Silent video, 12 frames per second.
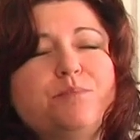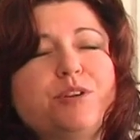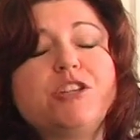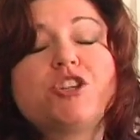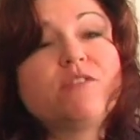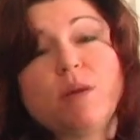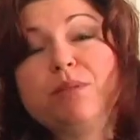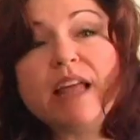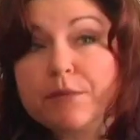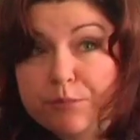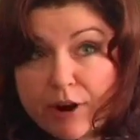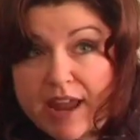breach of the
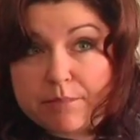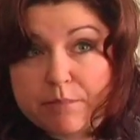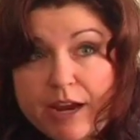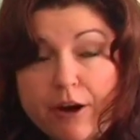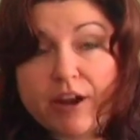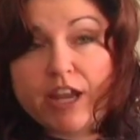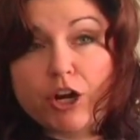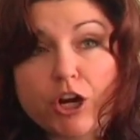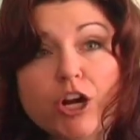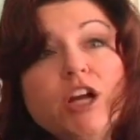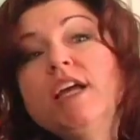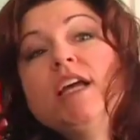blood-brain
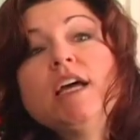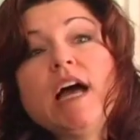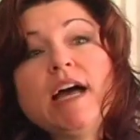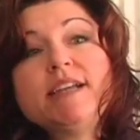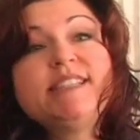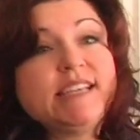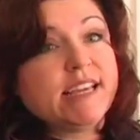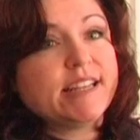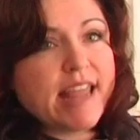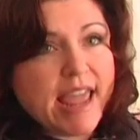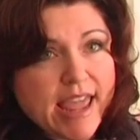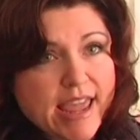barrier,
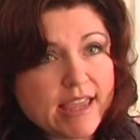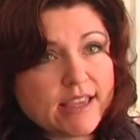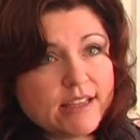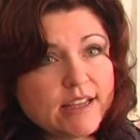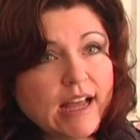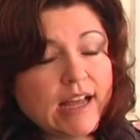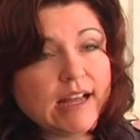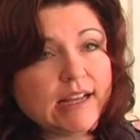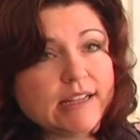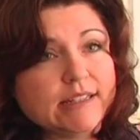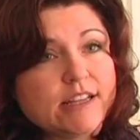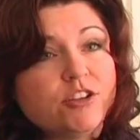DNA
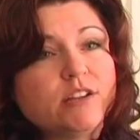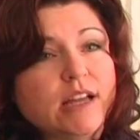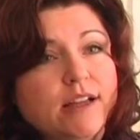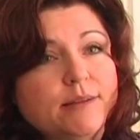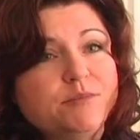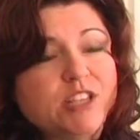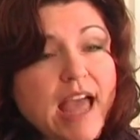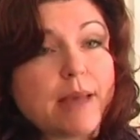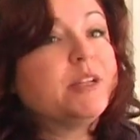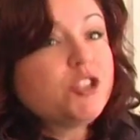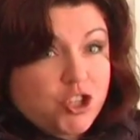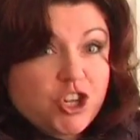
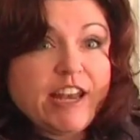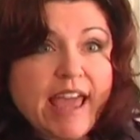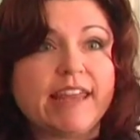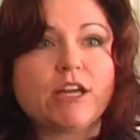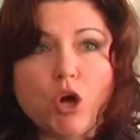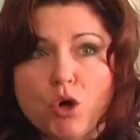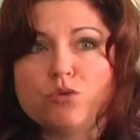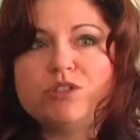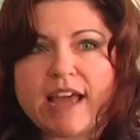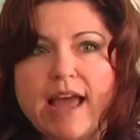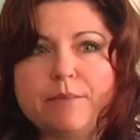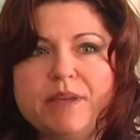damage, genetic code
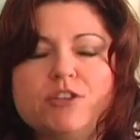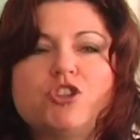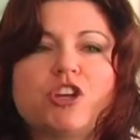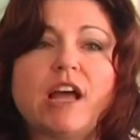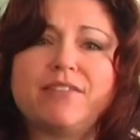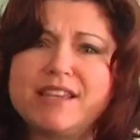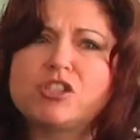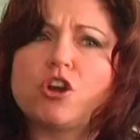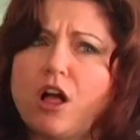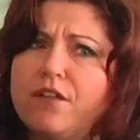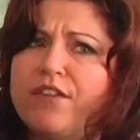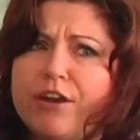damage. These
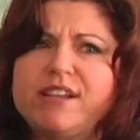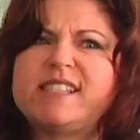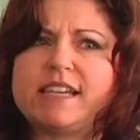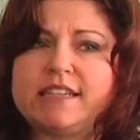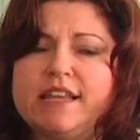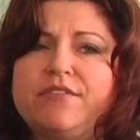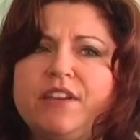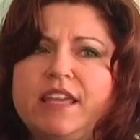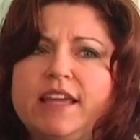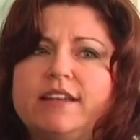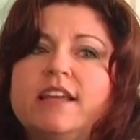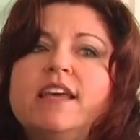are all very
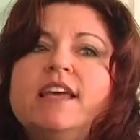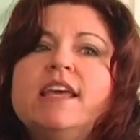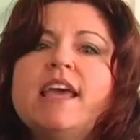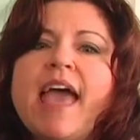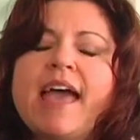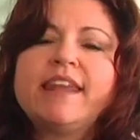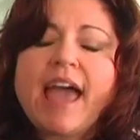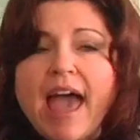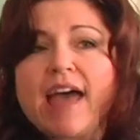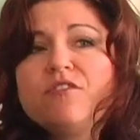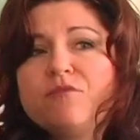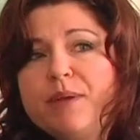significant and
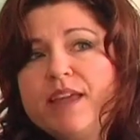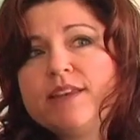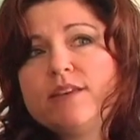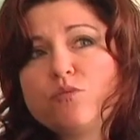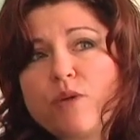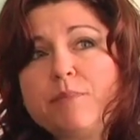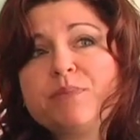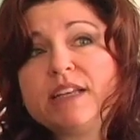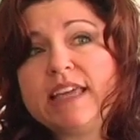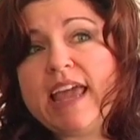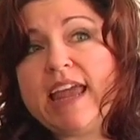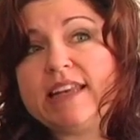have been
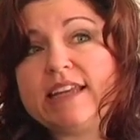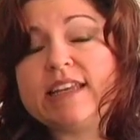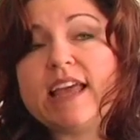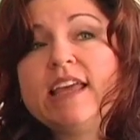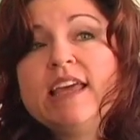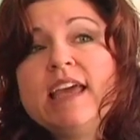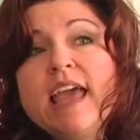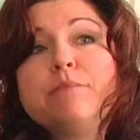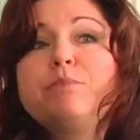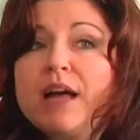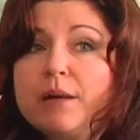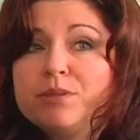replicated
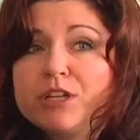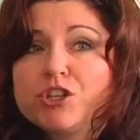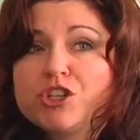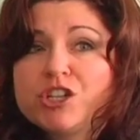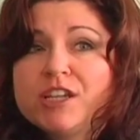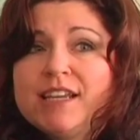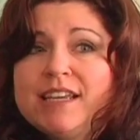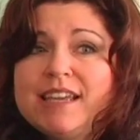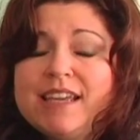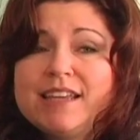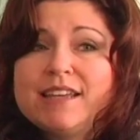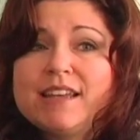and published
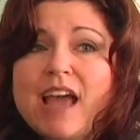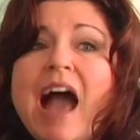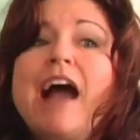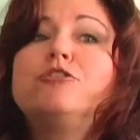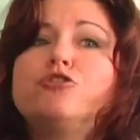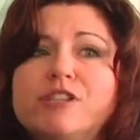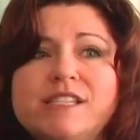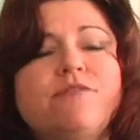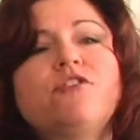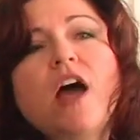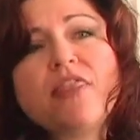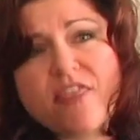in hundreds,
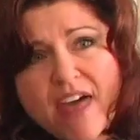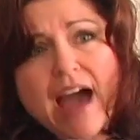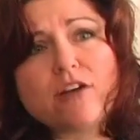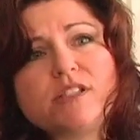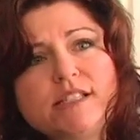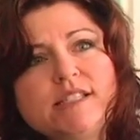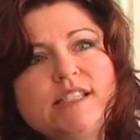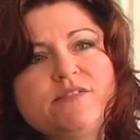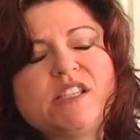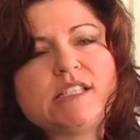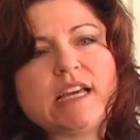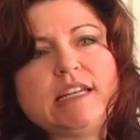if not thousands, of
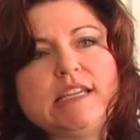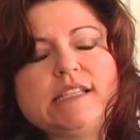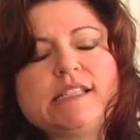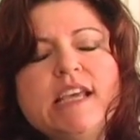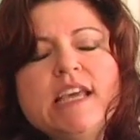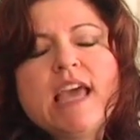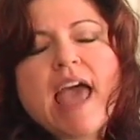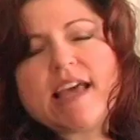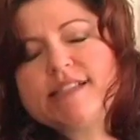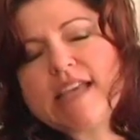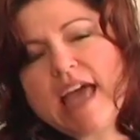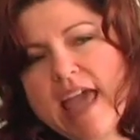studies.
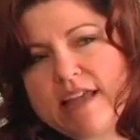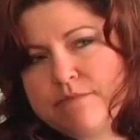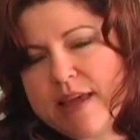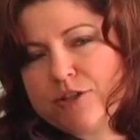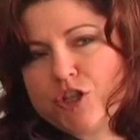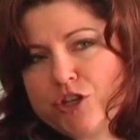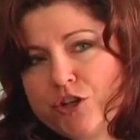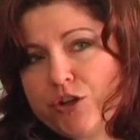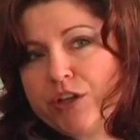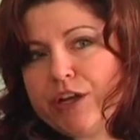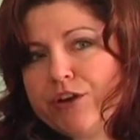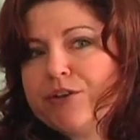As I had mentioned
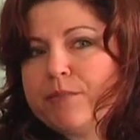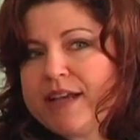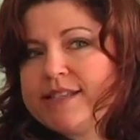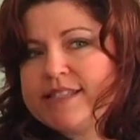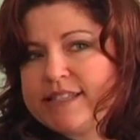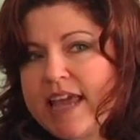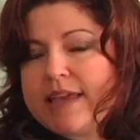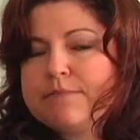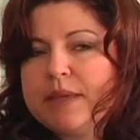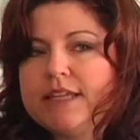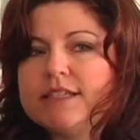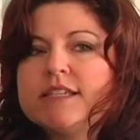earlier in my
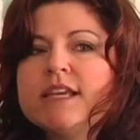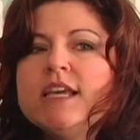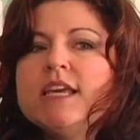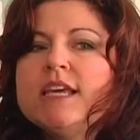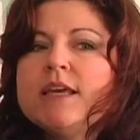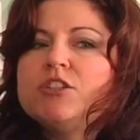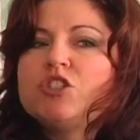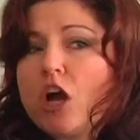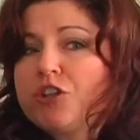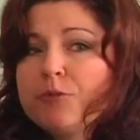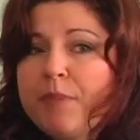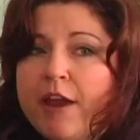statement,
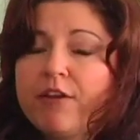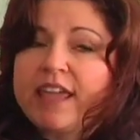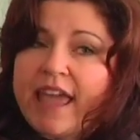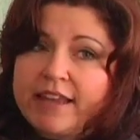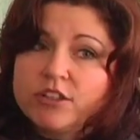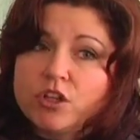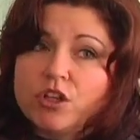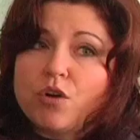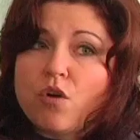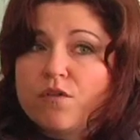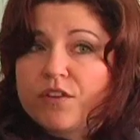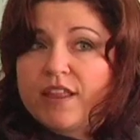Dr. Perry Kendall,
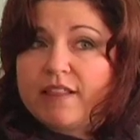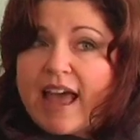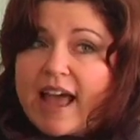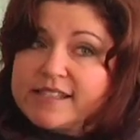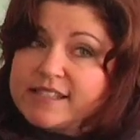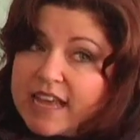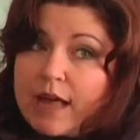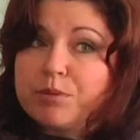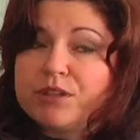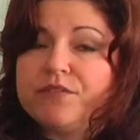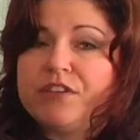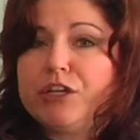over the last
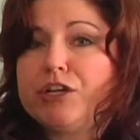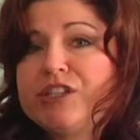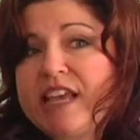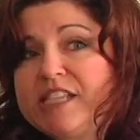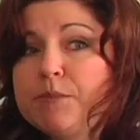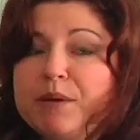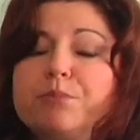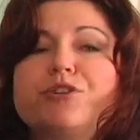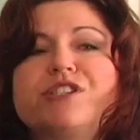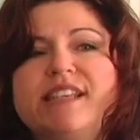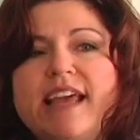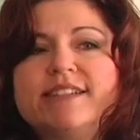couple of years, has been
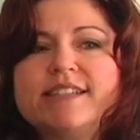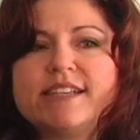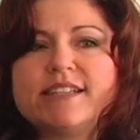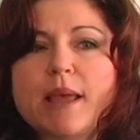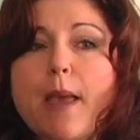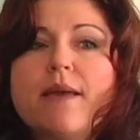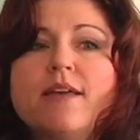presented